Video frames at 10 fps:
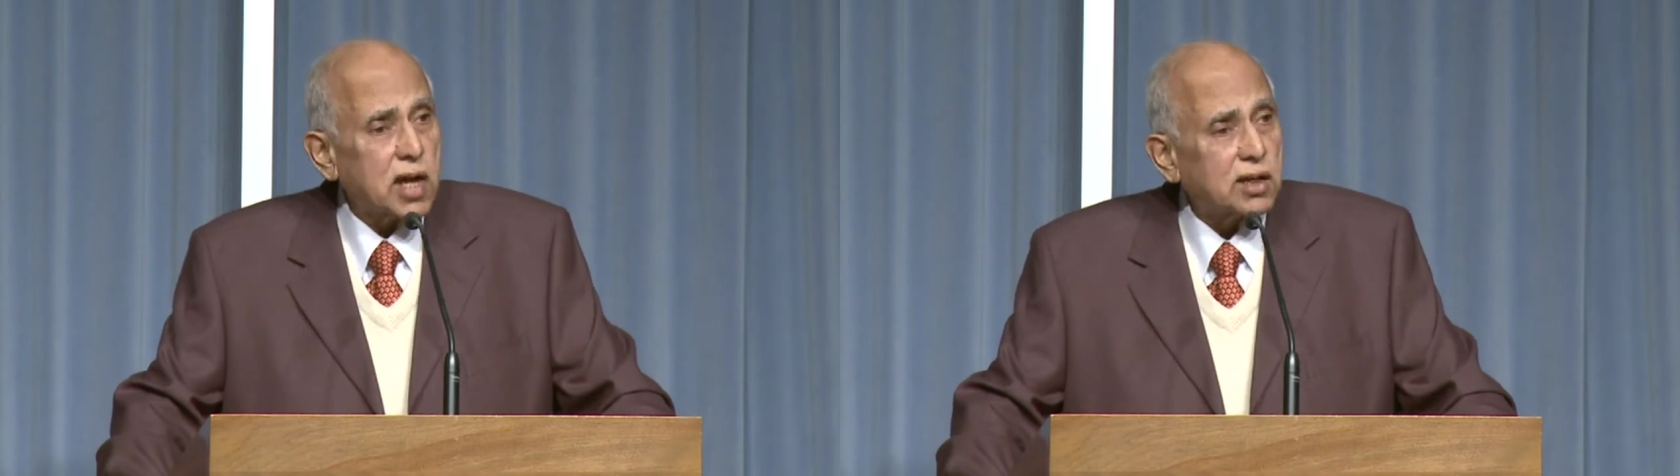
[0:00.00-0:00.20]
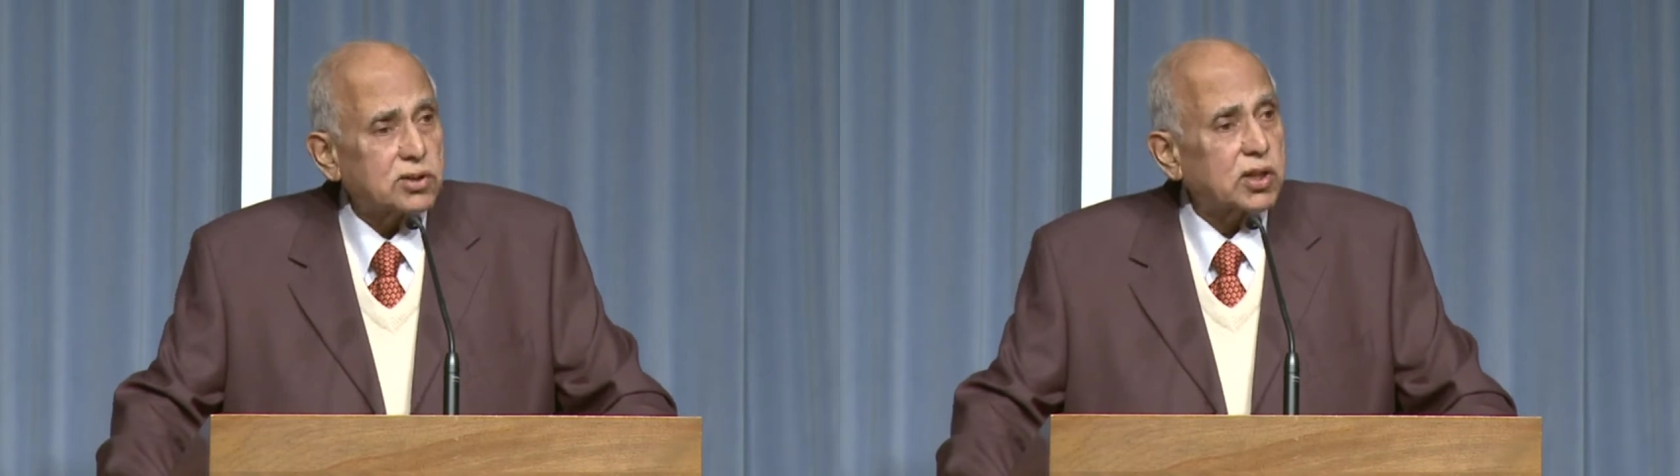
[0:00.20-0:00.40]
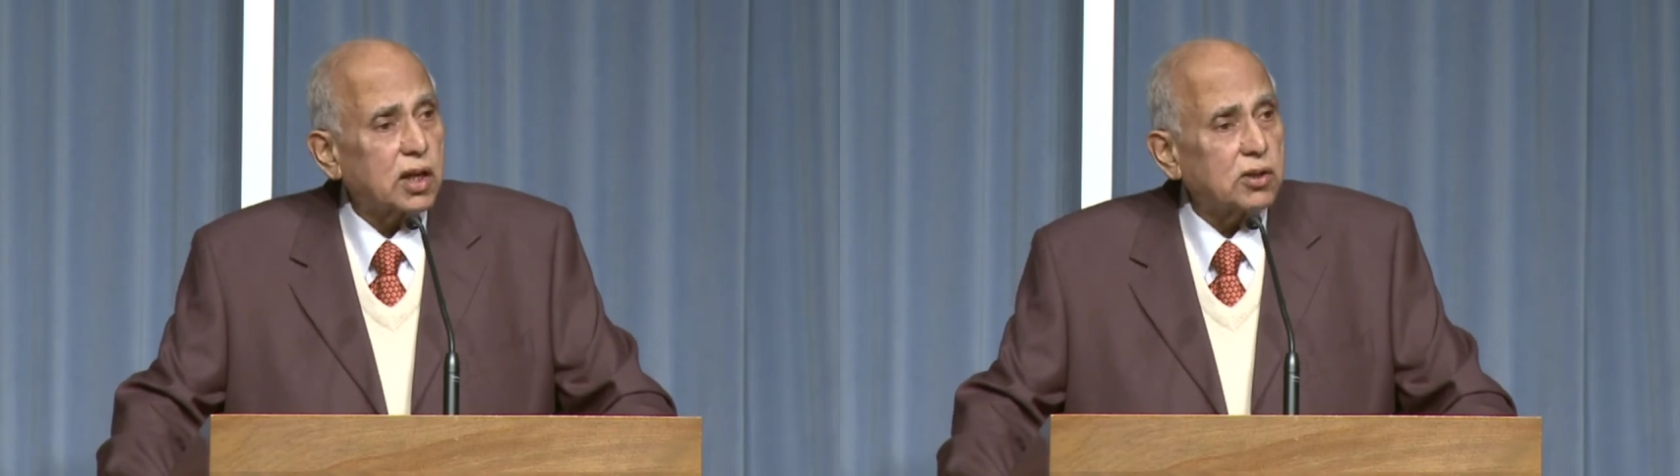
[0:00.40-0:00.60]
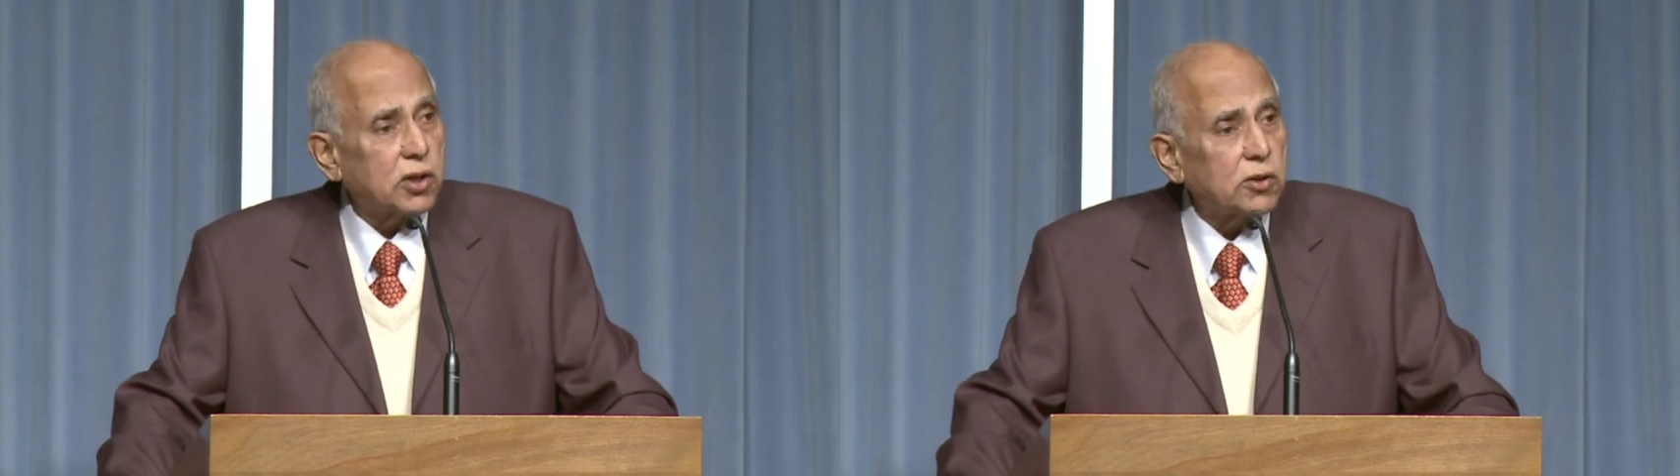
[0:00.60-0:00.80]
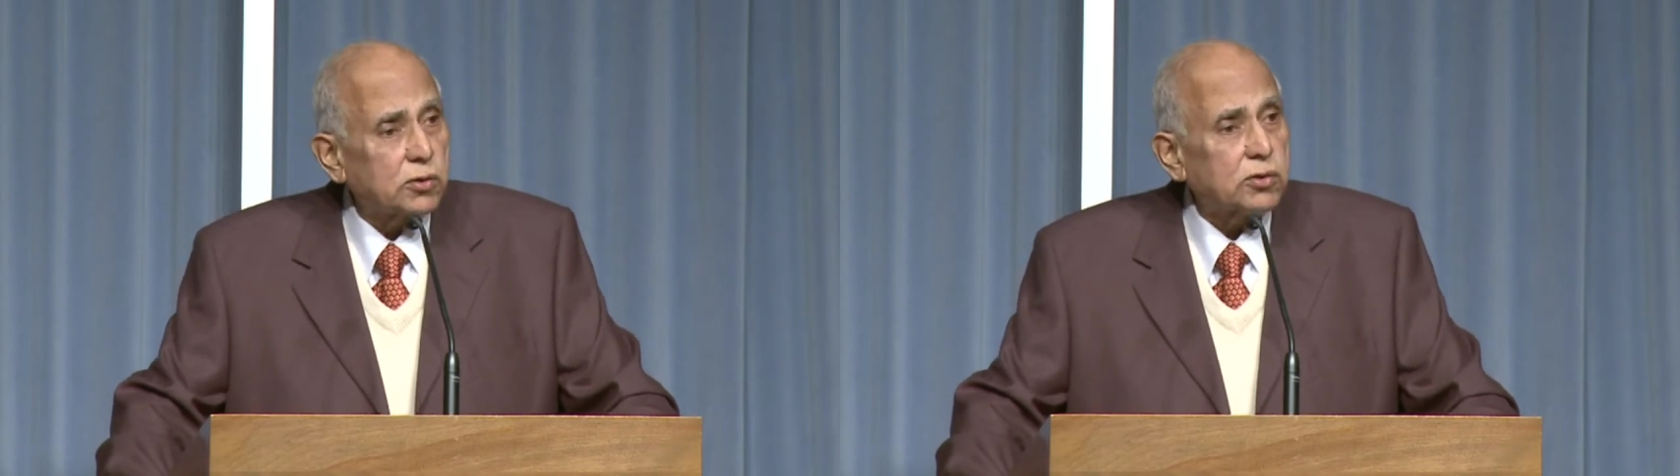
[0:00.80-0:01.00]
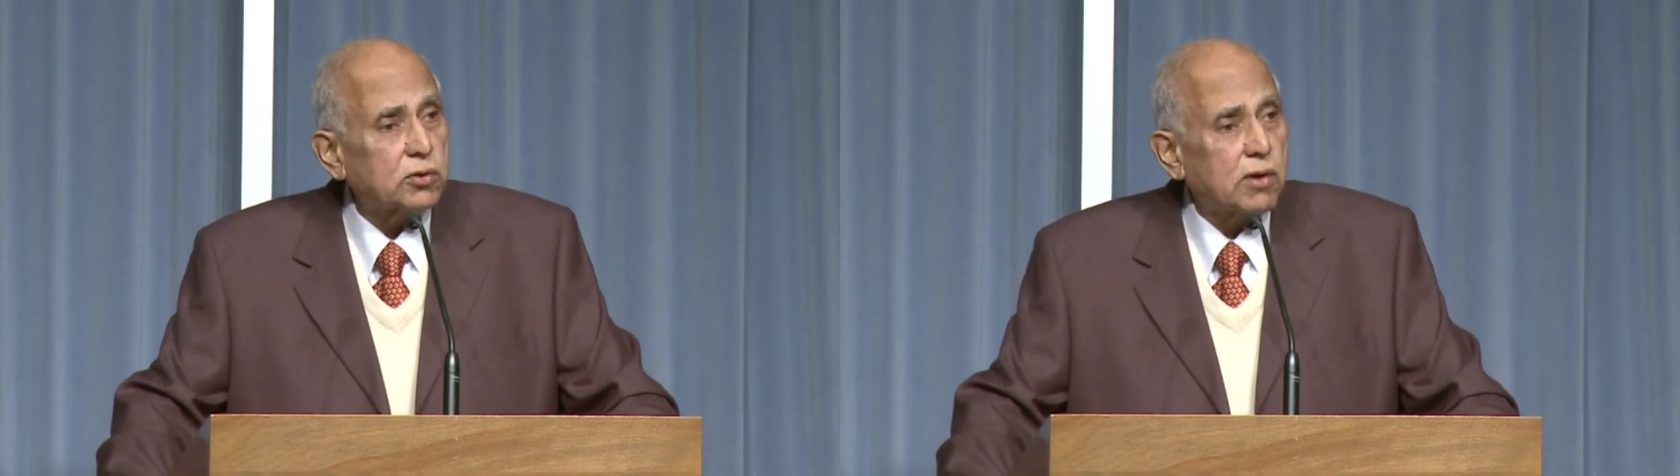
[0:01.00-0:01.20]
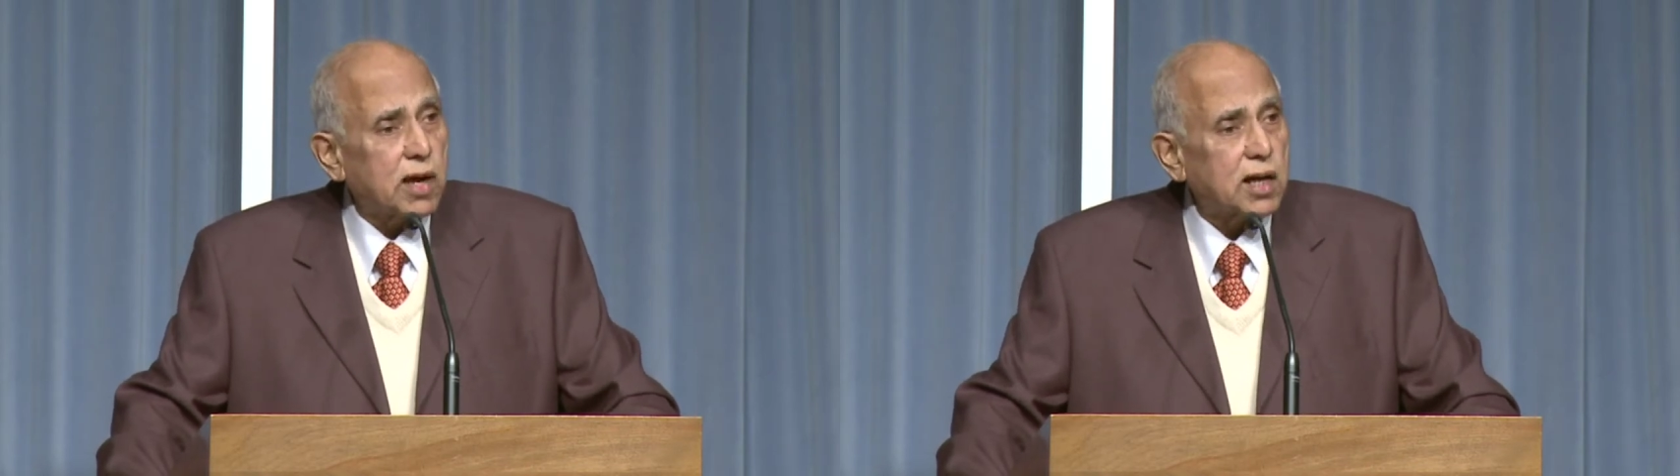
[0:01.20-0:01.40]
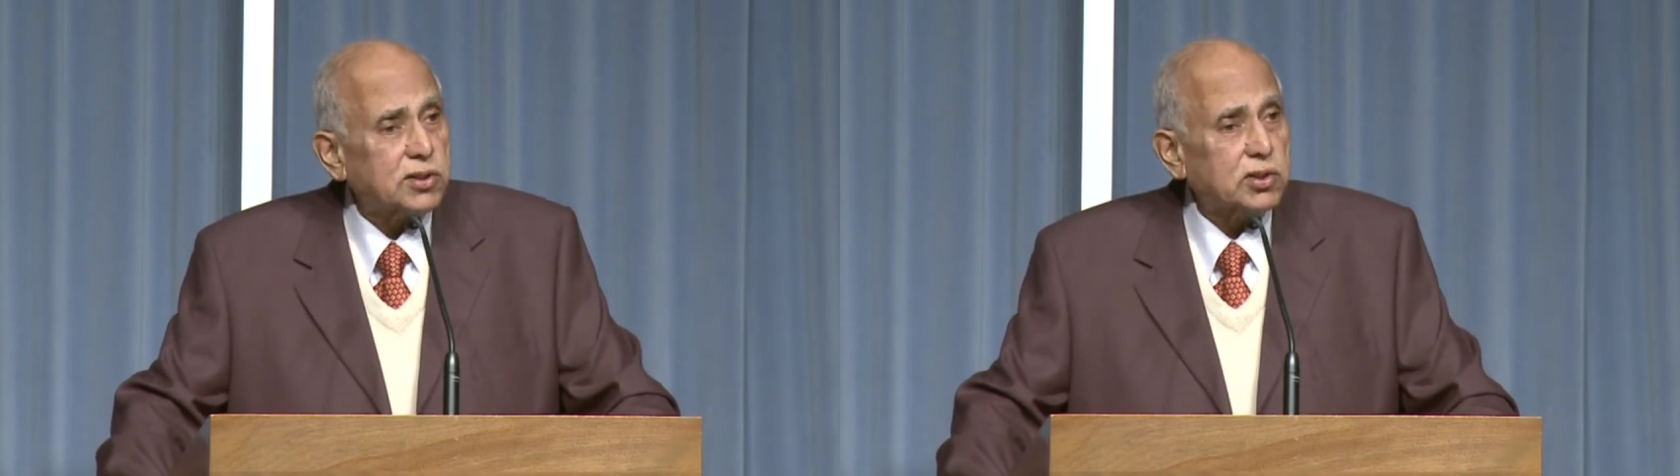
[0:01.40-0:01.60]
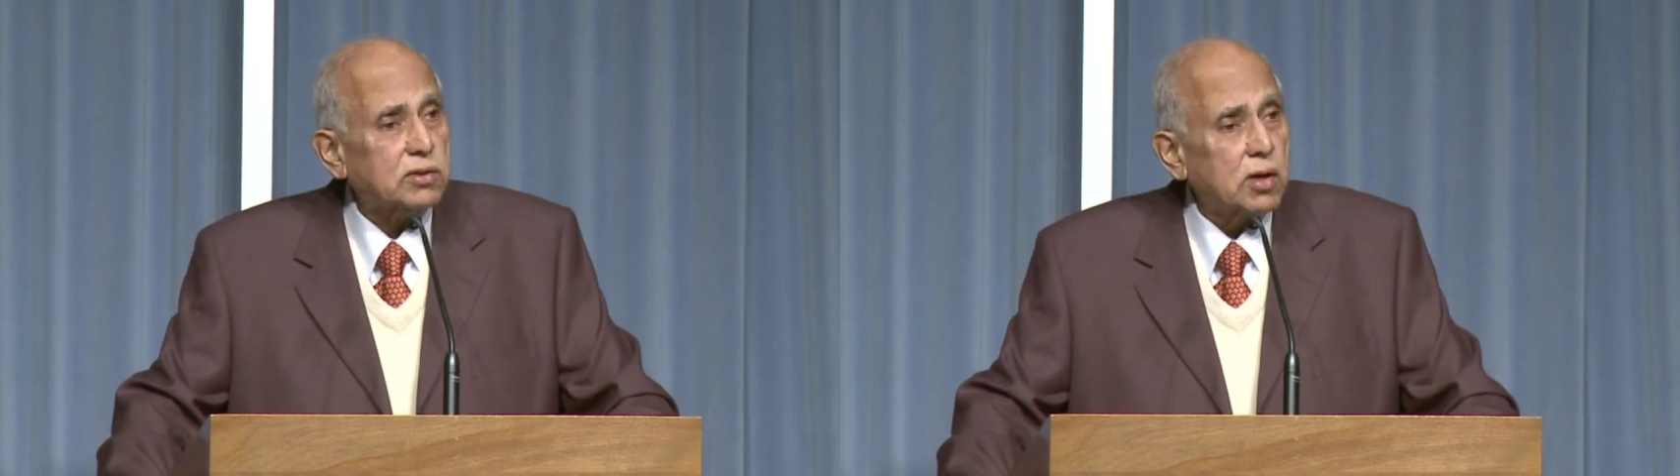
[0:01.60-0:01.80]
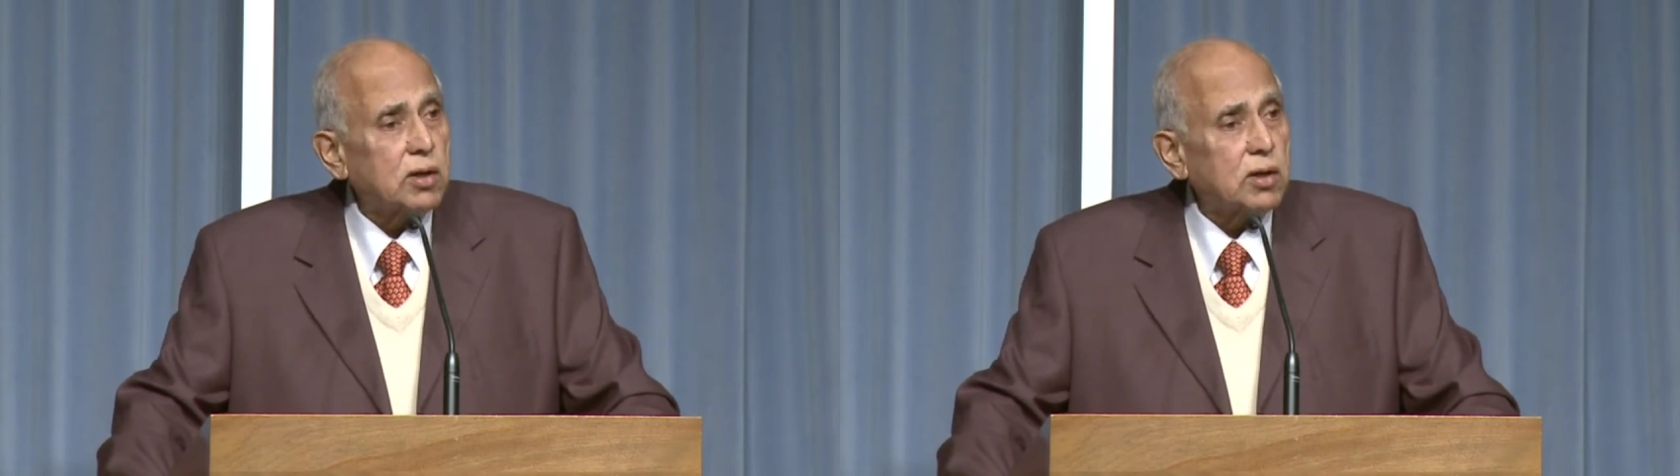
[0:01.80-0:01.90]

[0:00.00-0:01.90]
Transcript: asking you to ask